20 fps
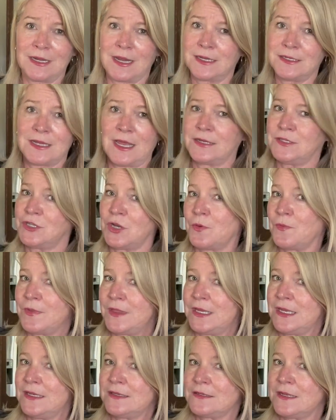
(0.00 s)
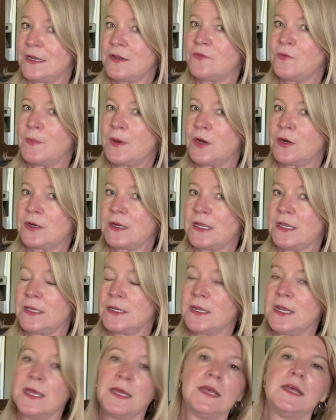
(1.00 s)
I don't think he's Native
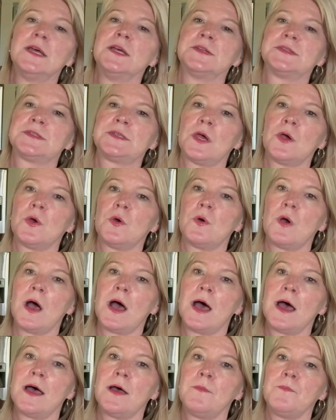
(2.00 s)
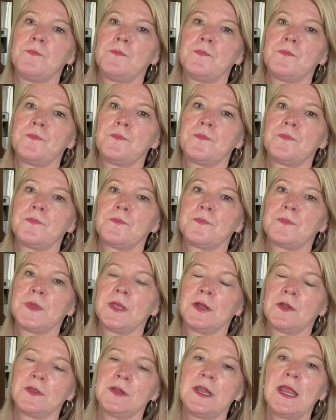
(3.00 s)
American. So, you
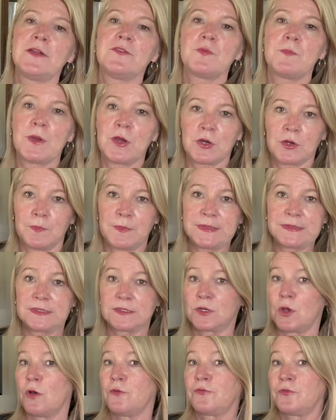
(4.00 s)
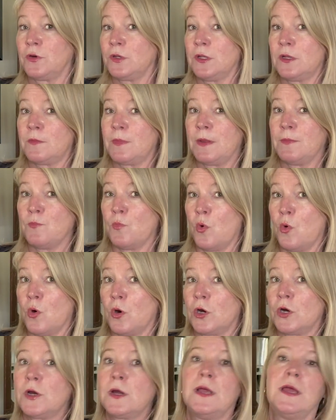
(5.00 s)
know, the Native American pieces go for a little bit
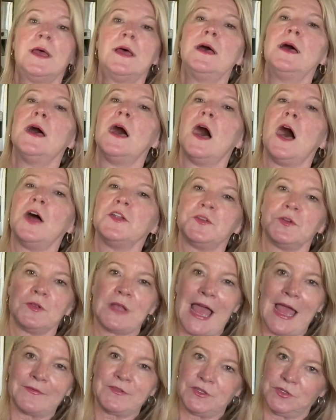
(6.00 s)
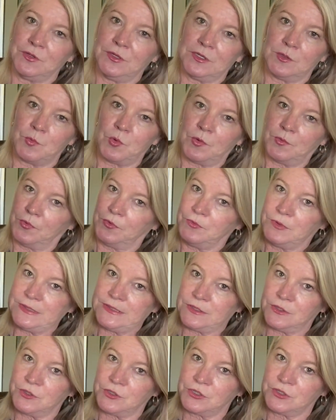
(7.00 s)
more. I'll have to do a little bit more
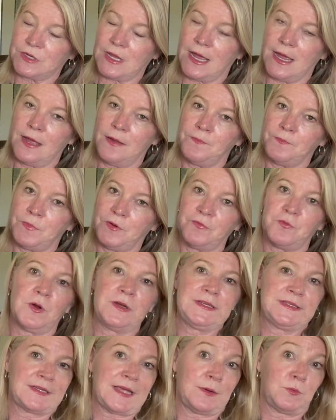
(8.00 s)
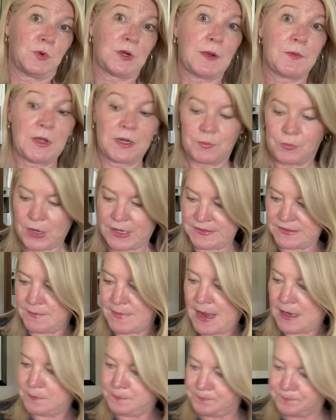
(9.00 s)
research before I decide what I want to price him at.